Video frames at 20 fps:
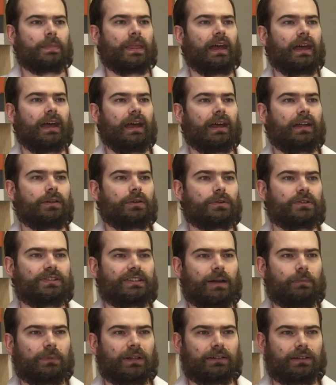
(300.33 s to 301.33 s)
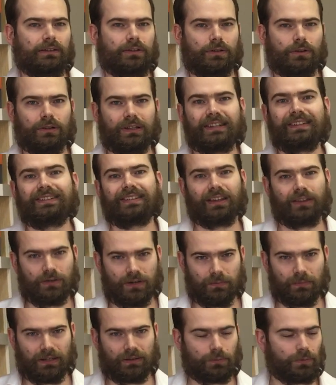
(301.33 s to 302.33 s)
and you're submitting your lease
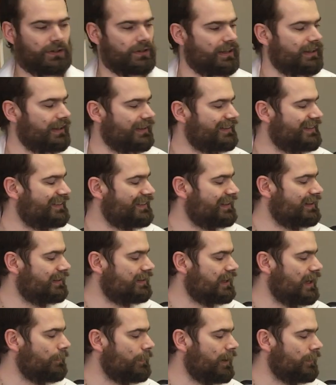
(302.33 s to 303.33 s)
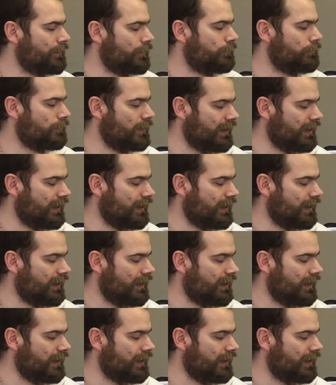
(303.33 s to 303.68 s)
agreement where they can see the amount of